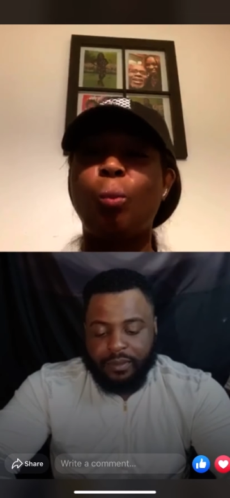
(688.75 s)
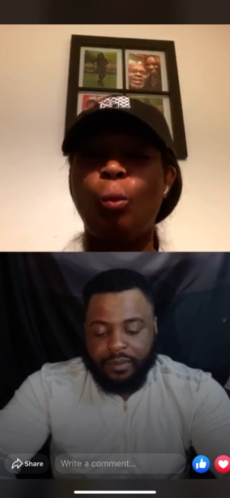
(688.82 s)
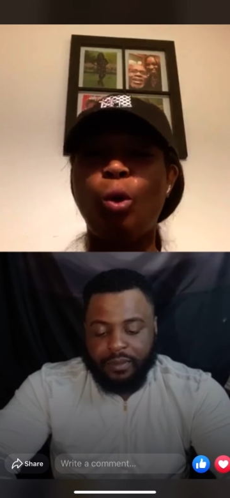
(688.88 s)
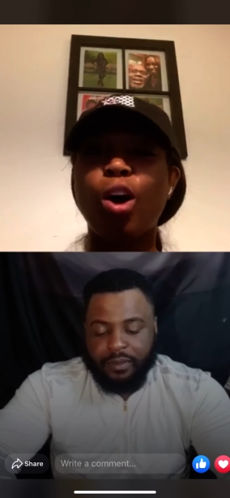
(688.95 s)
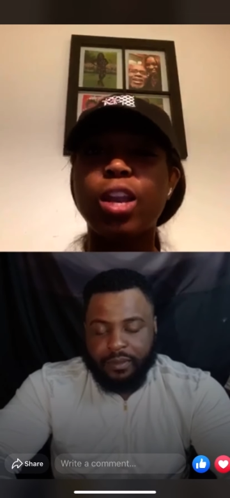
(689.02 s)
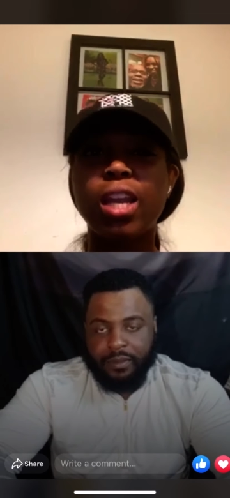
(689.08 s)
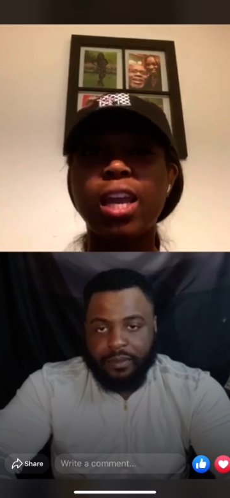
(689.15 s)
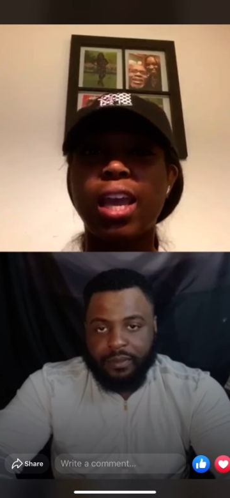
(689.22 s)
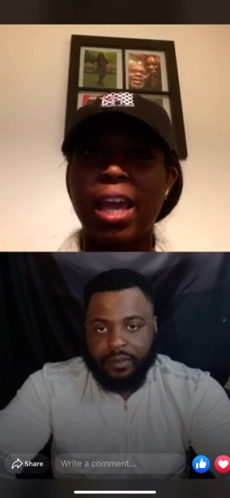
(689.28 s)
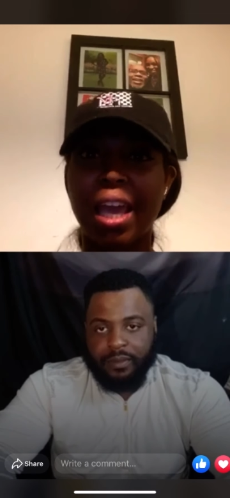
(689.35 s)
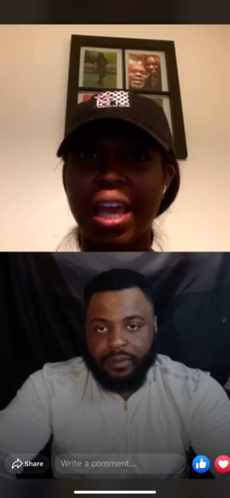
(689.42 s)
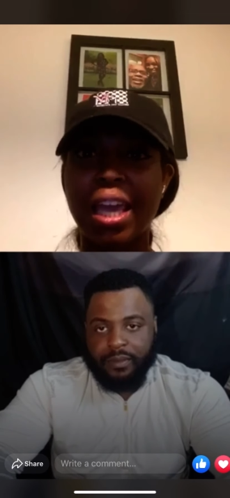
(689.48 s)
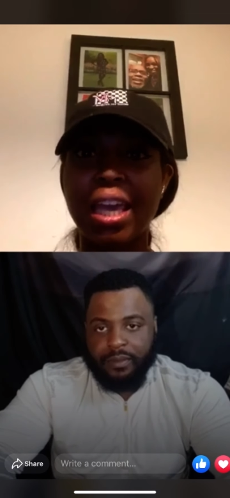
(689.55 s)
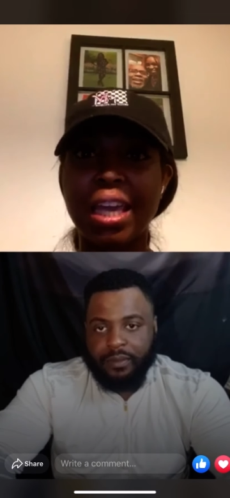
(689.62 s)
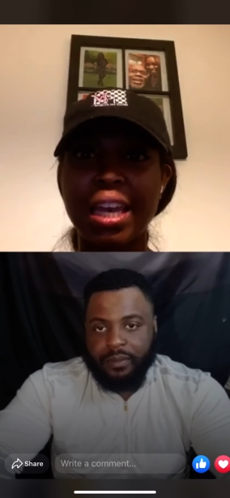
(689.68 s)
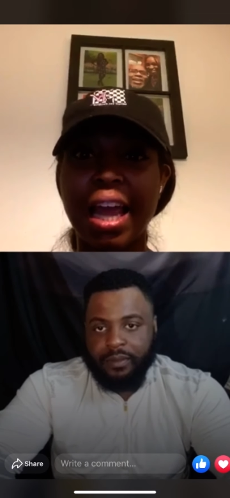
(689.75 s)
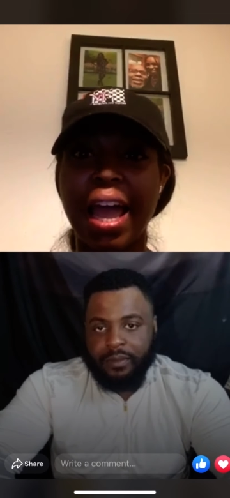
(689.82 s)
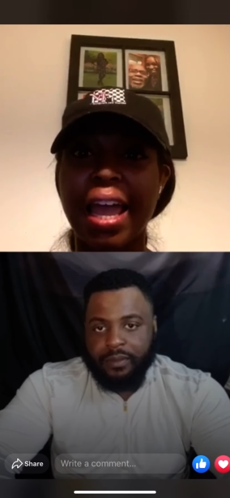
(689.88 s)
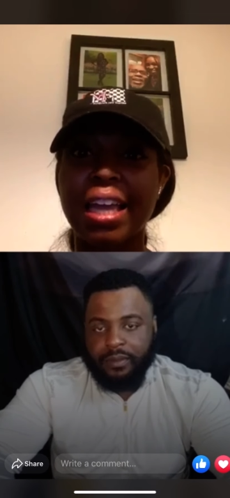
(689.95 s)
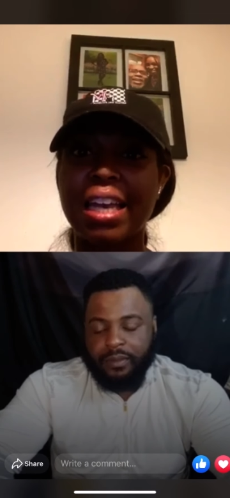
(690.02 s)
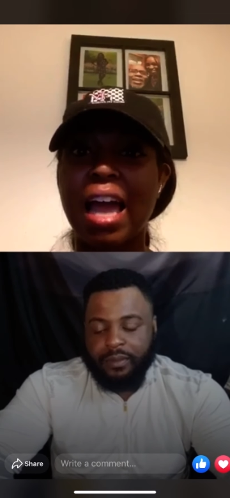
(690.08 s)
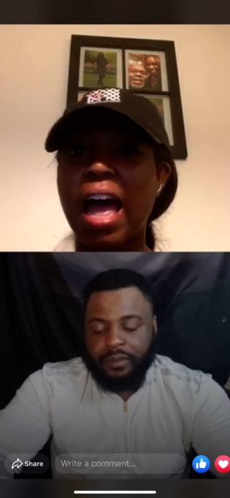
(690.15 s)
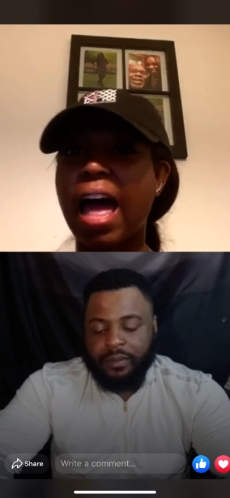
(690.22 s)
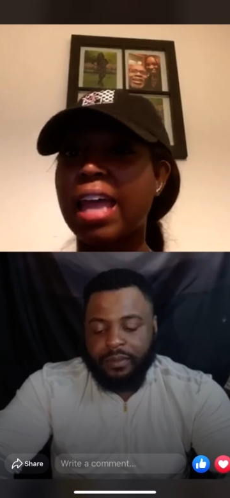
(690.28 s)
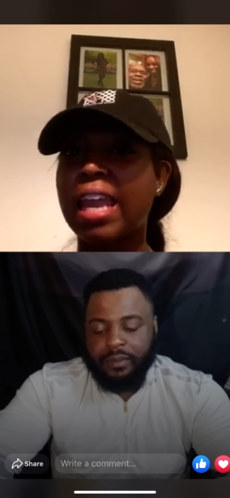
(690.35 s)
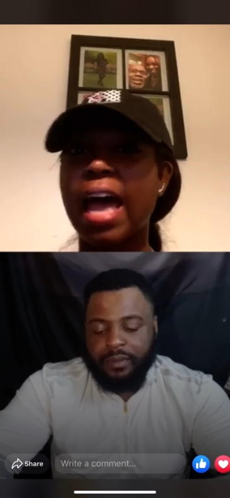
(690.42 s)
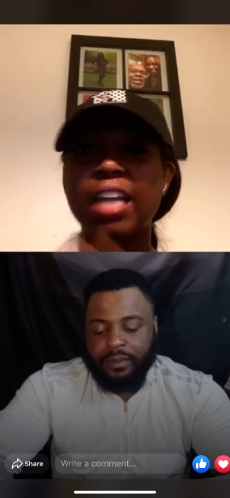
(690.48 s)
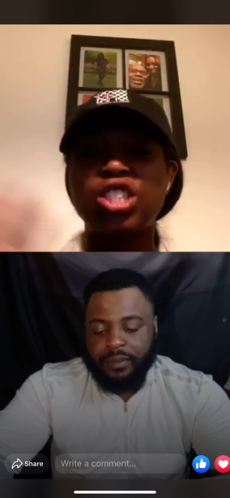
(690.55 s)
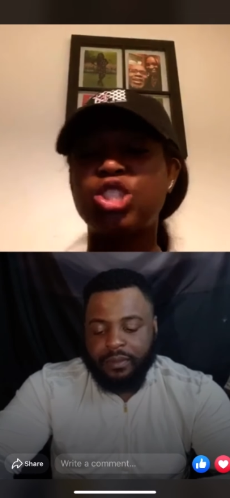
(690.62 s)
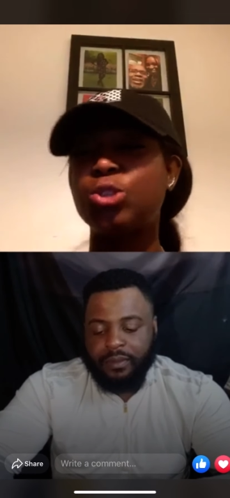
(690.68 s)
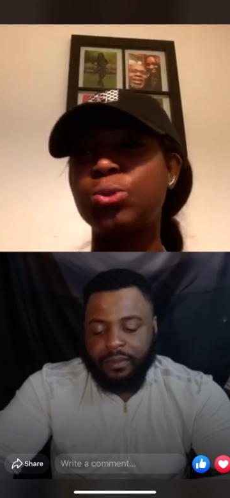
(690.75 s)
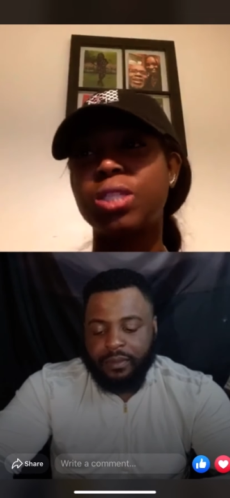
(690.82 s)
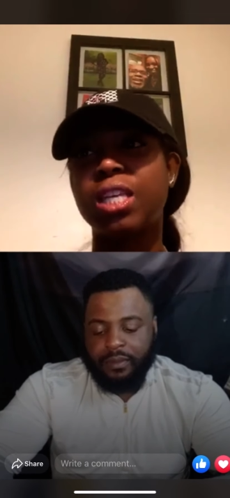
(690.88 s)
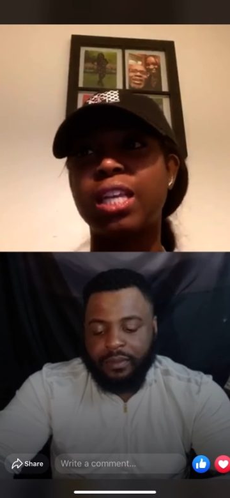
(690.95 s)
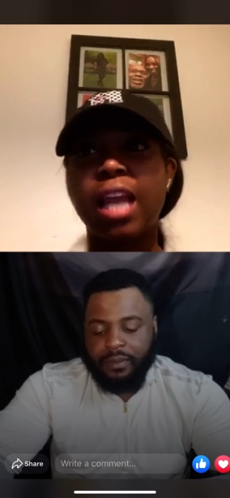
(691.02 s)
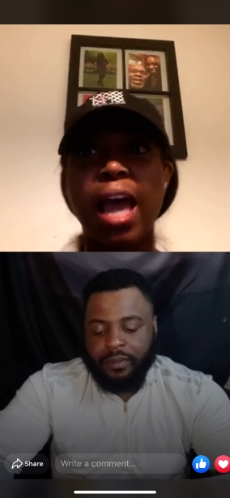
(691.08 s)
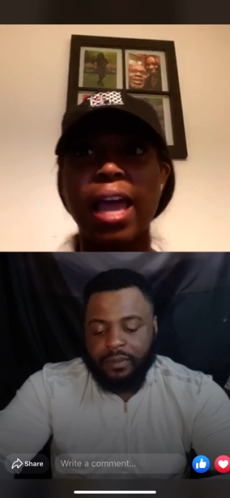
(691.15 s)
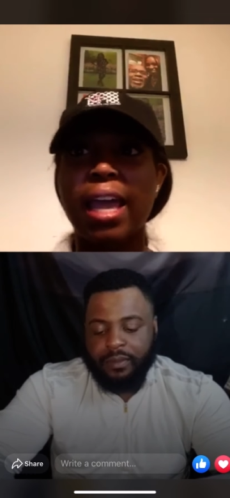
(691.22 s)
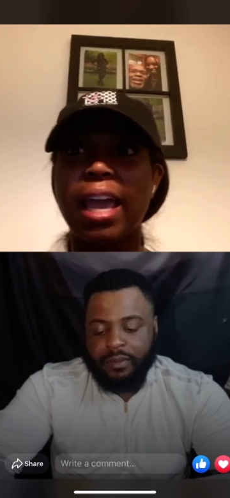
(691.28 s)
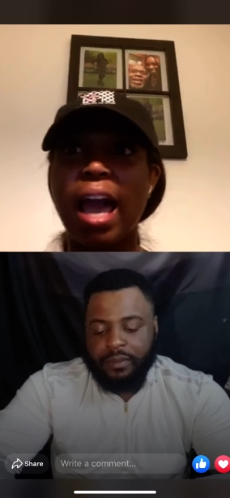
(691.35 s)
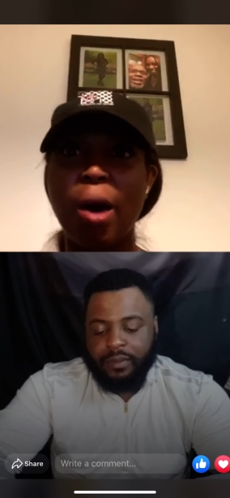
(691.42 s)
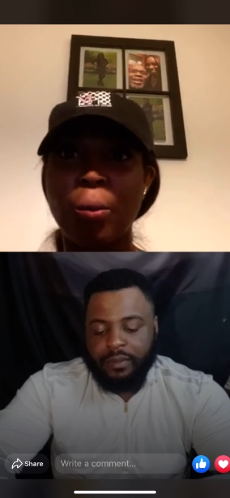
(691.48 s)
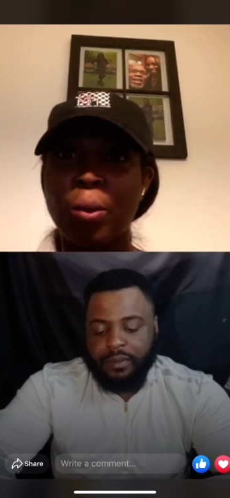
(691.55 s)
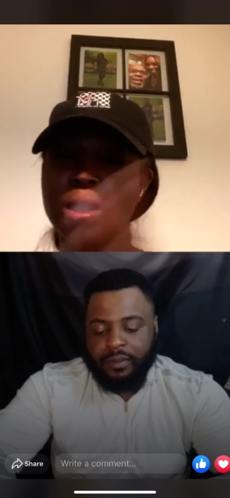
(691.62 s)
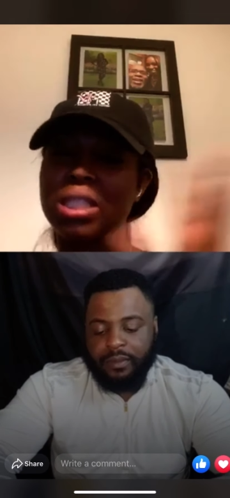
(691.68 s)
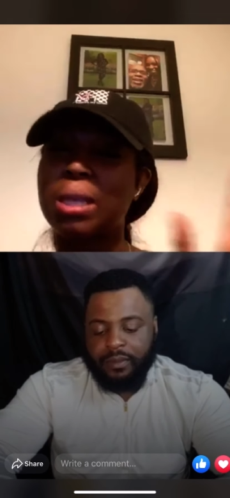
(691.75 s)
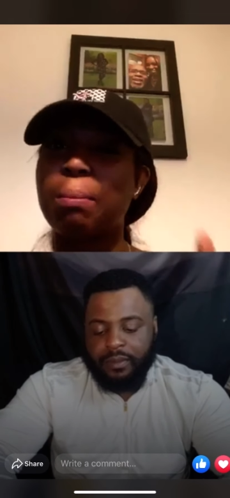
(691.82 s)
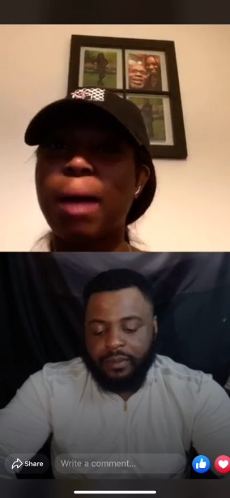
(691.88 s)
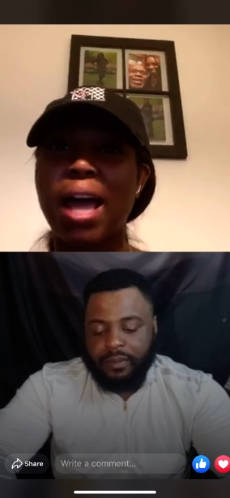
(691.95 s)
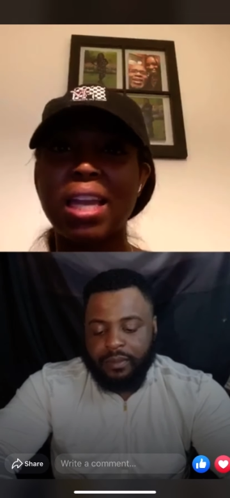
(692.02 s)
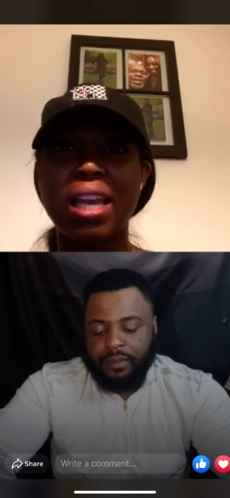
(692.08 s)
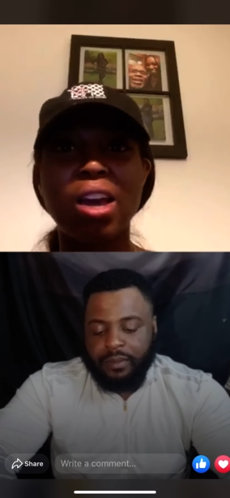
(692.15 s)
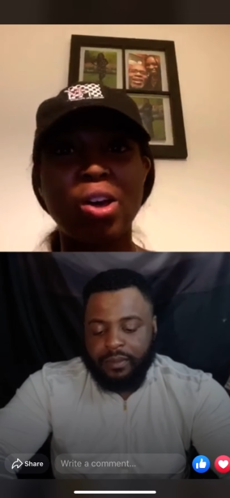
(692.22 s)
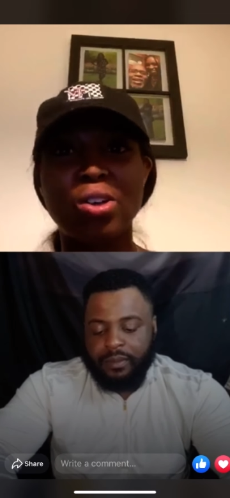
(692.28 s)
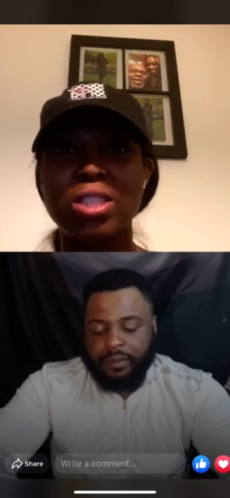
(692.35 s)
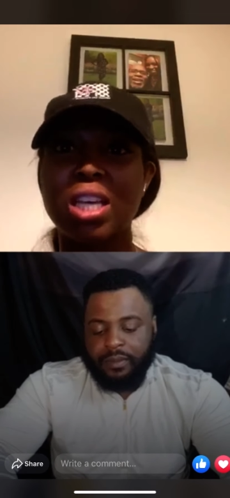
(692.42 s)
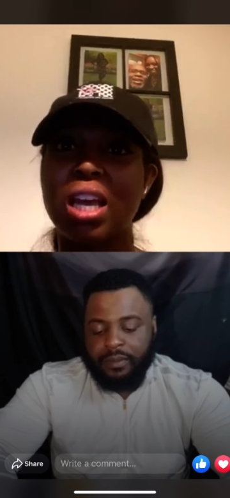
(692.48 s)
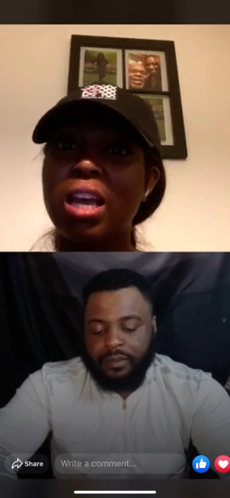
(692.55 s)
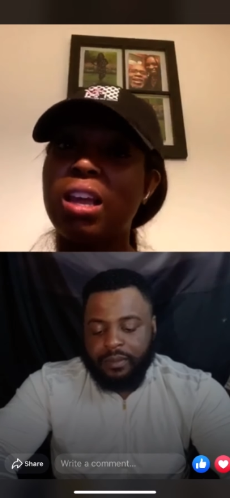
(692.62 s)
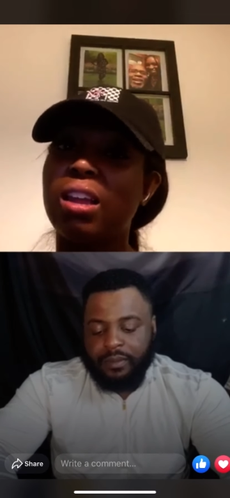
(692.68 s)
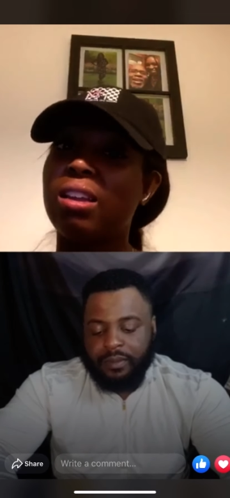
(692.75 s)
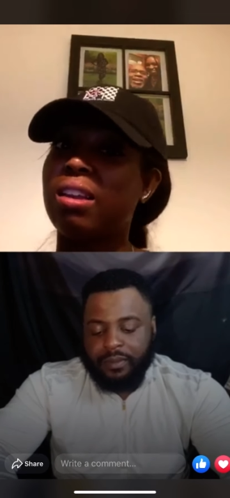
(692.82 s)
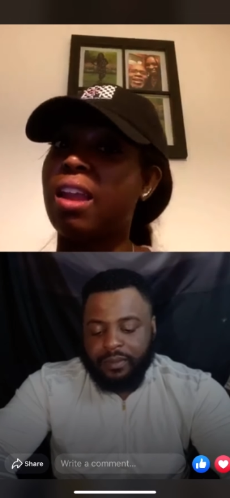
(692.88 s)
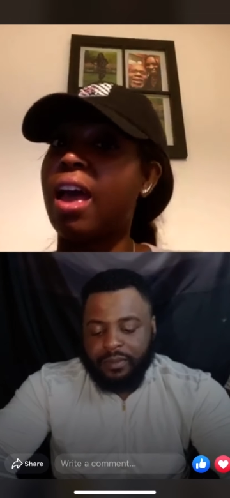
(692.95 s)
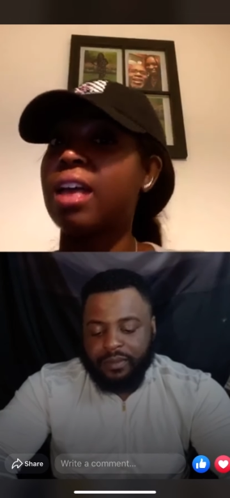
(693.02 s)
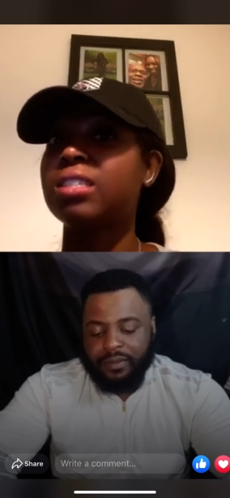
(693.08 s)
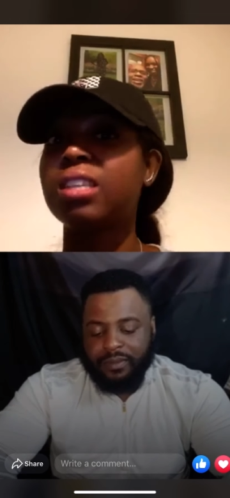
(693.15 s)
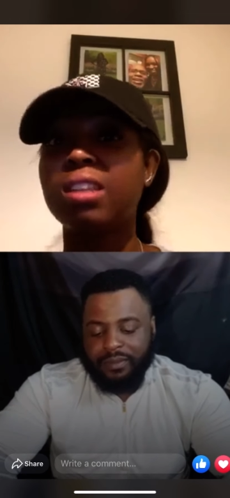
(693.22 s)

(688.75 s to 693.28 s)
Speaker 1: want it and he like nah not you tonight i want somebody else that's